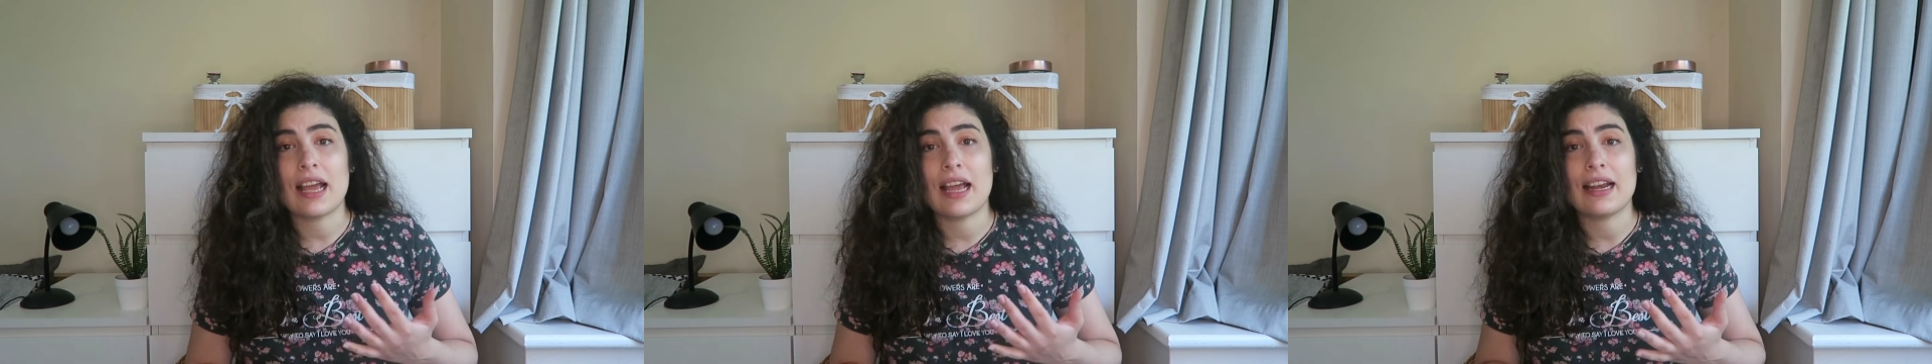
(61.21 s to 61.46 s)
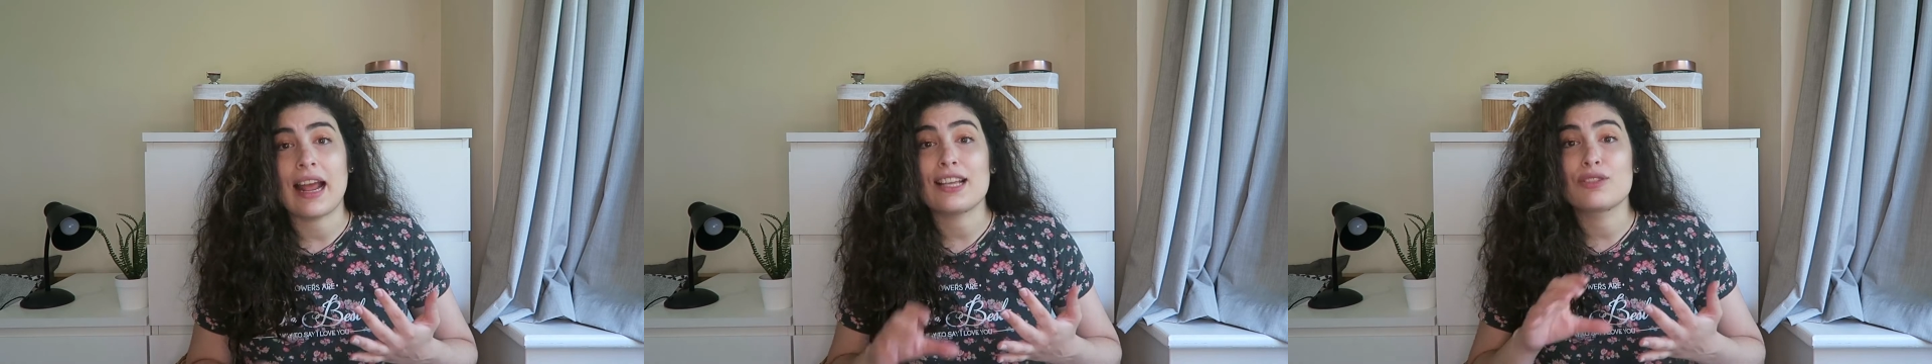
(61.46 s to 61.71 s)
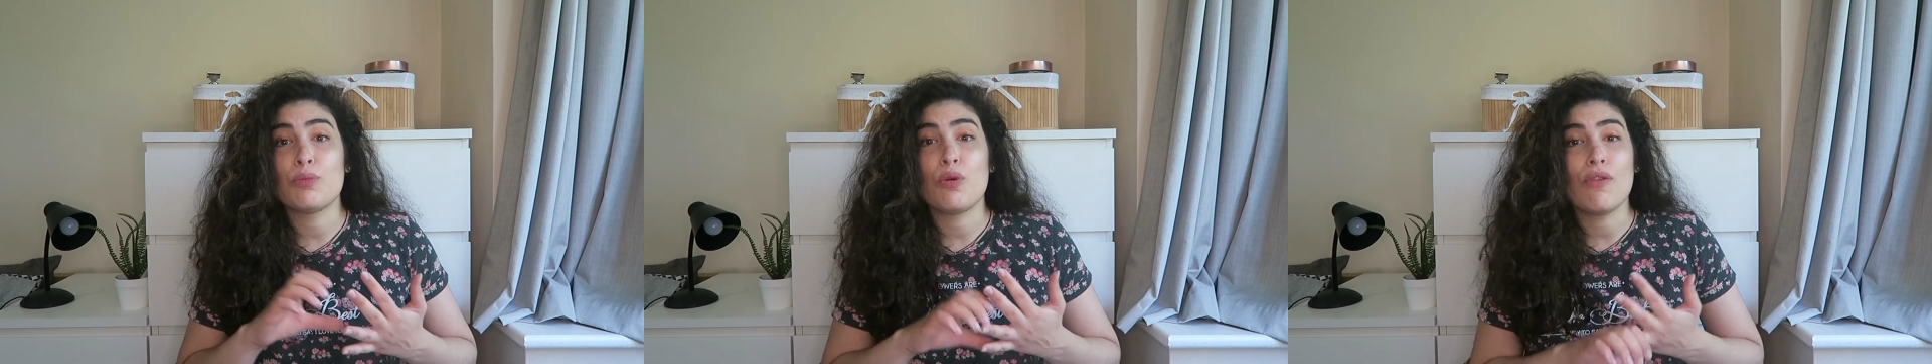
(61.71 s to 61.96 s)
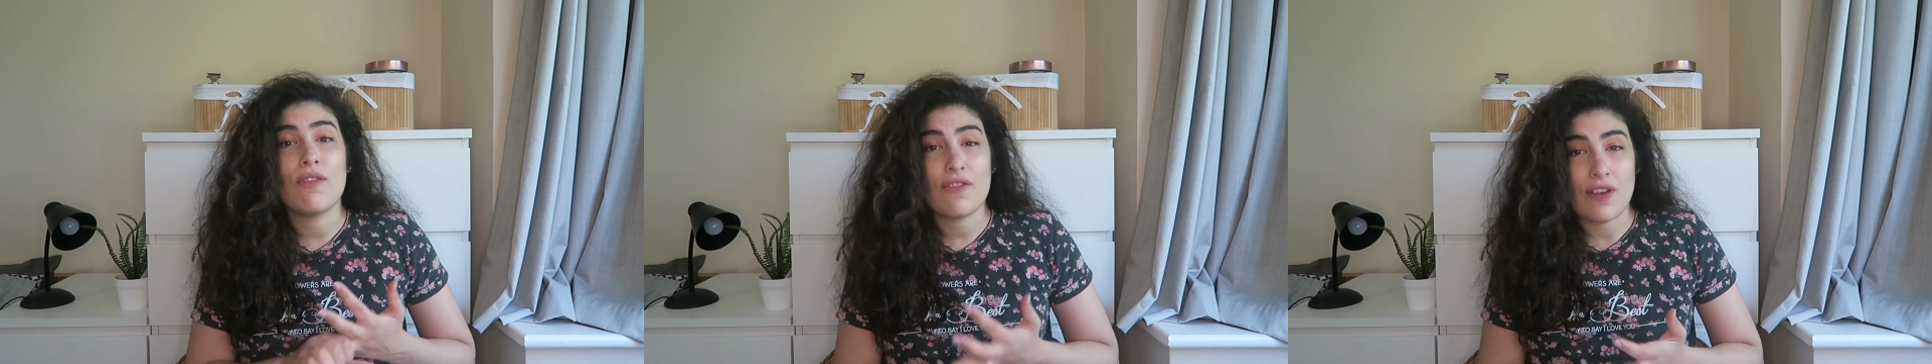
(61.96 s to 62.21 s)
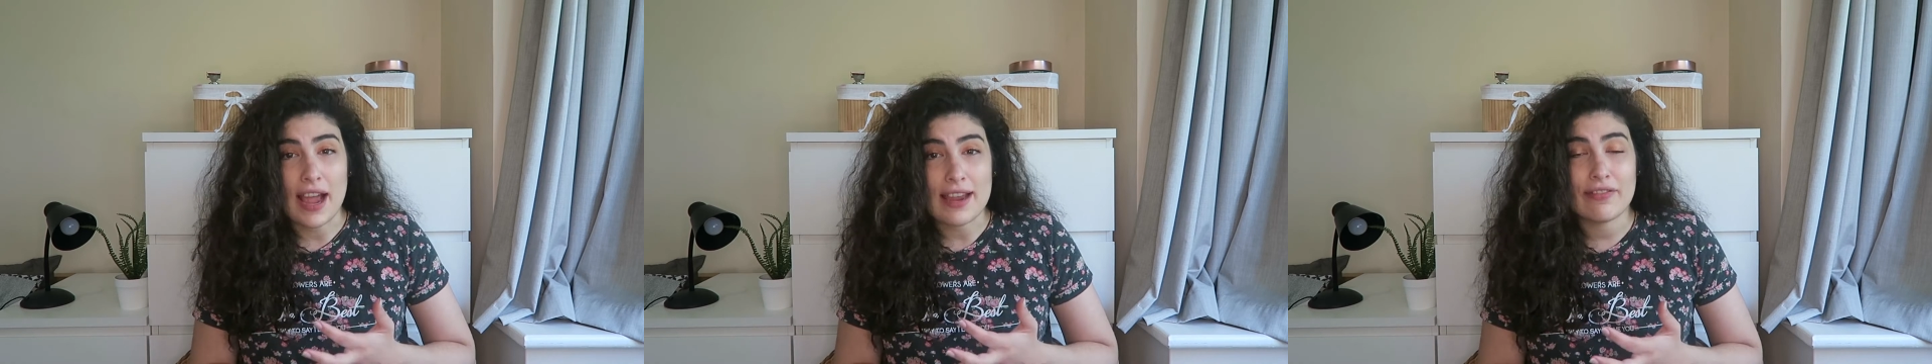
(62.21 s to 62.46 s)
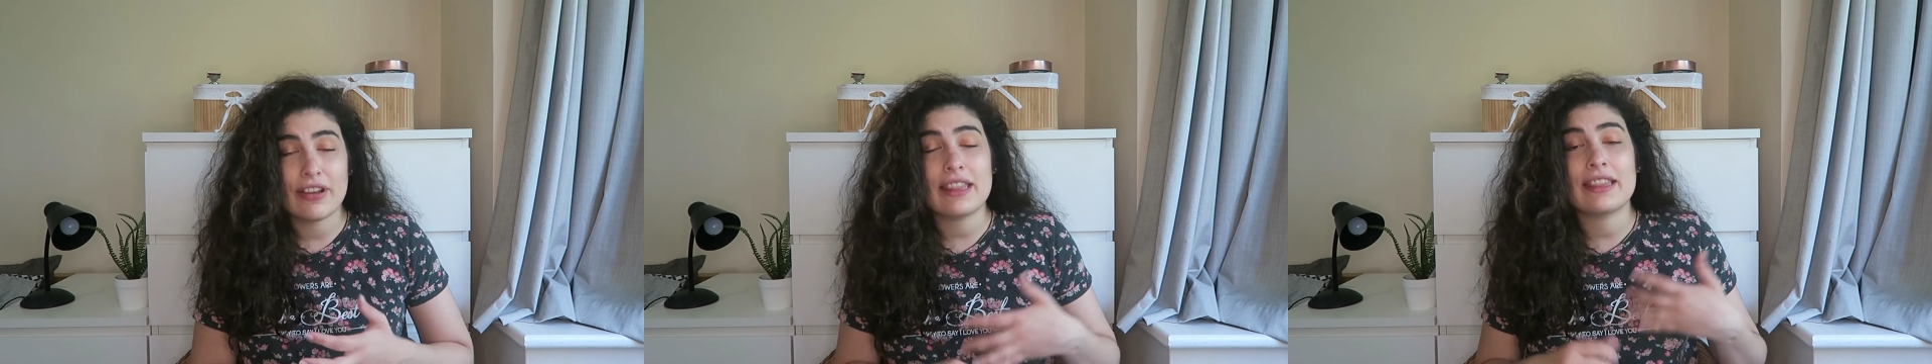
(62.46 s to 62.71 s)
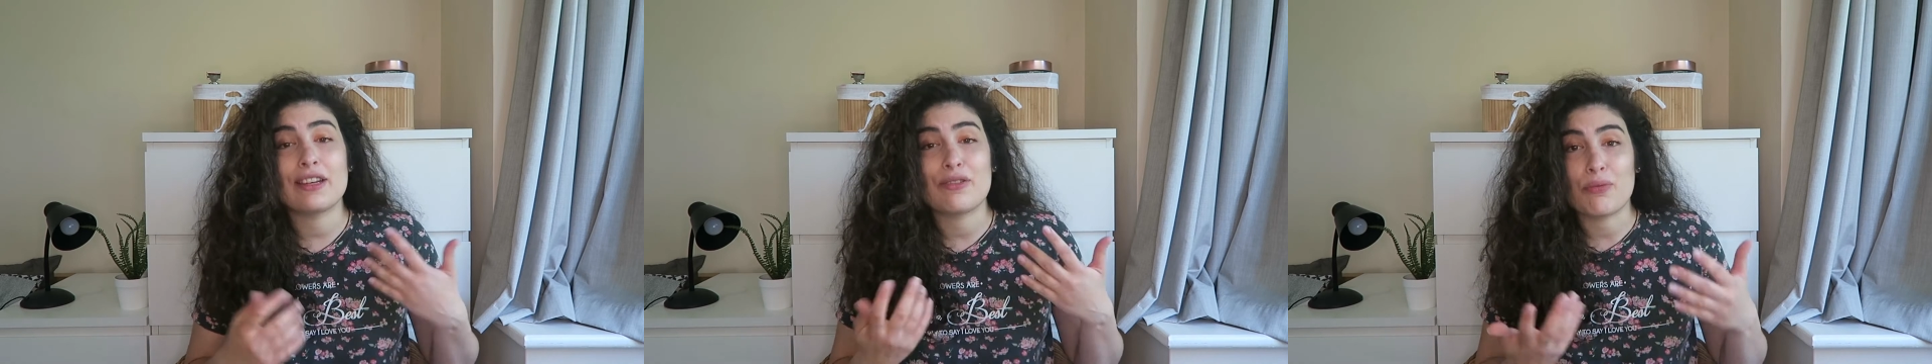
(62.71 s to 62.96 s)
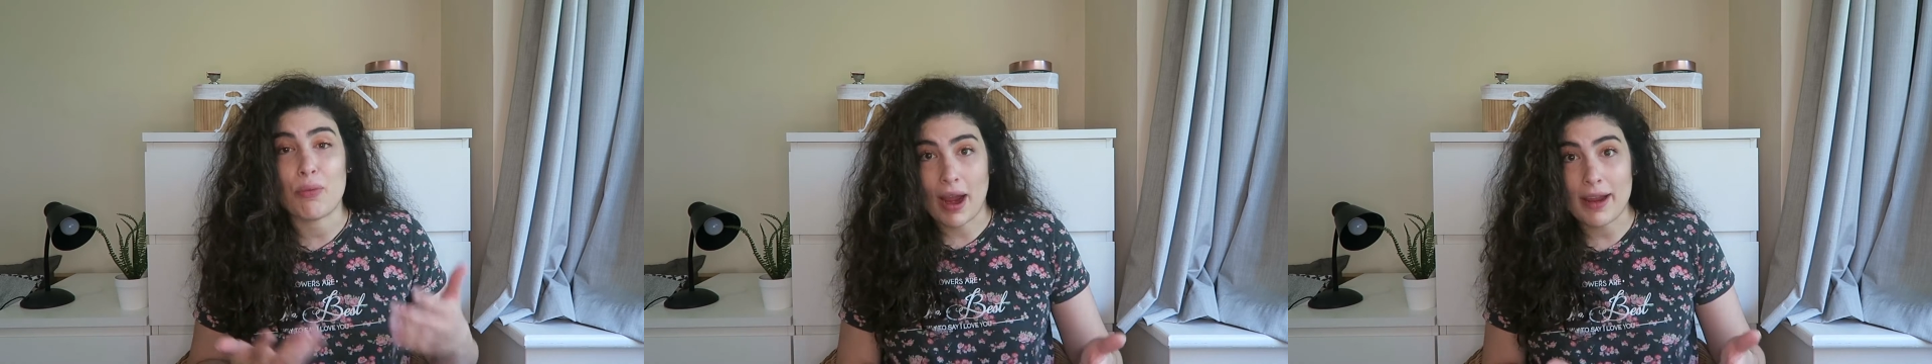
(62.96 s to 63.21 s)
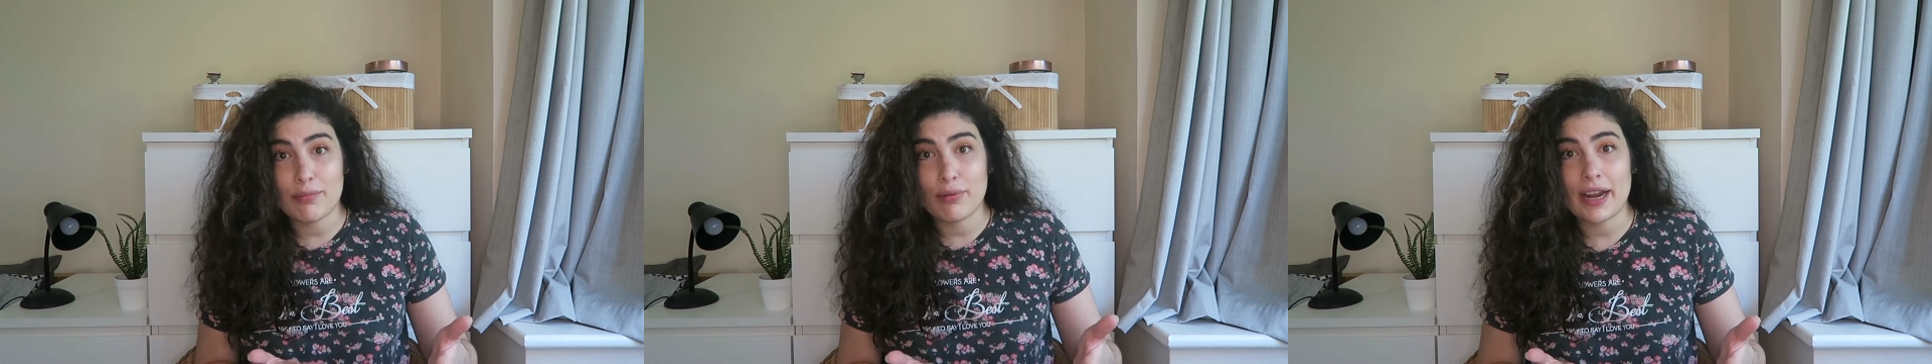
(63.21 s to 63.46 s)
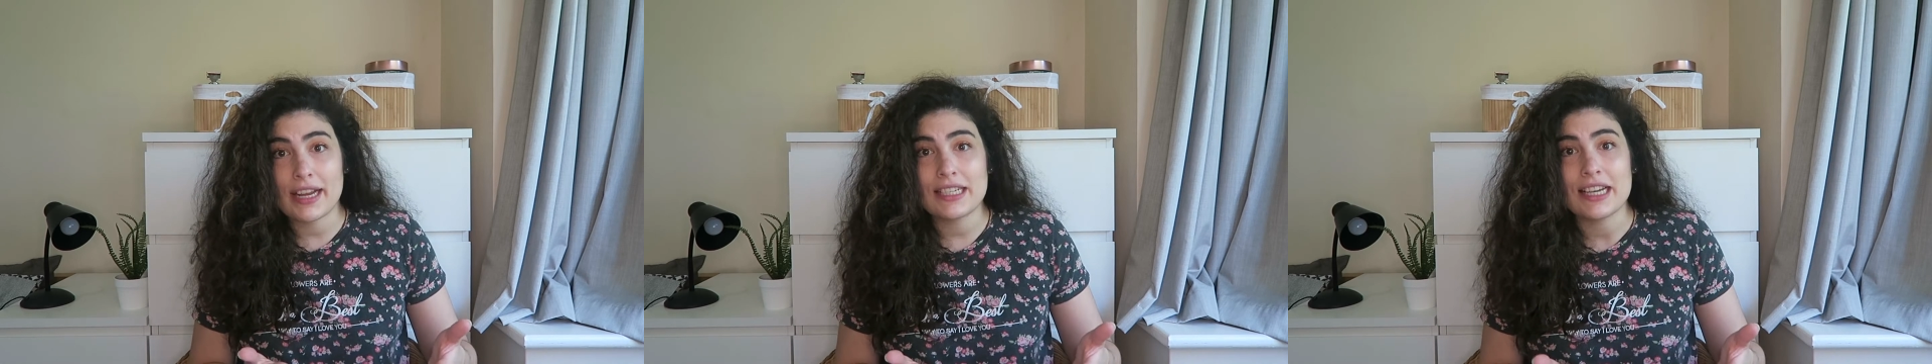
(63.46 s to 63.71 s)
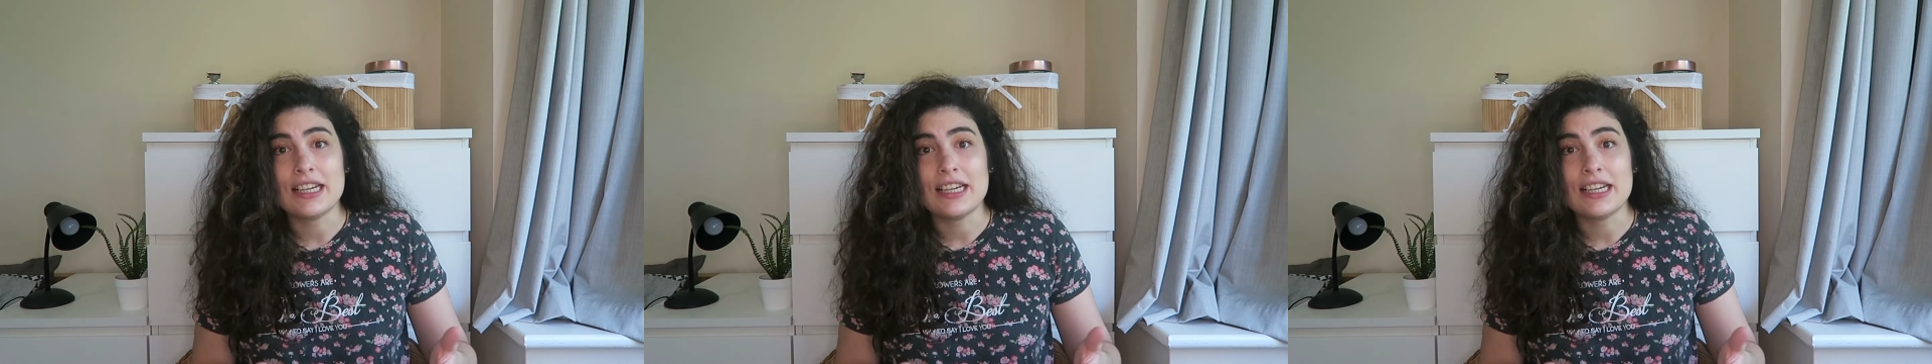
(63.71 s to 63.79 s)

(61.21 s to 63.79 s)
and has more fiber than white bread,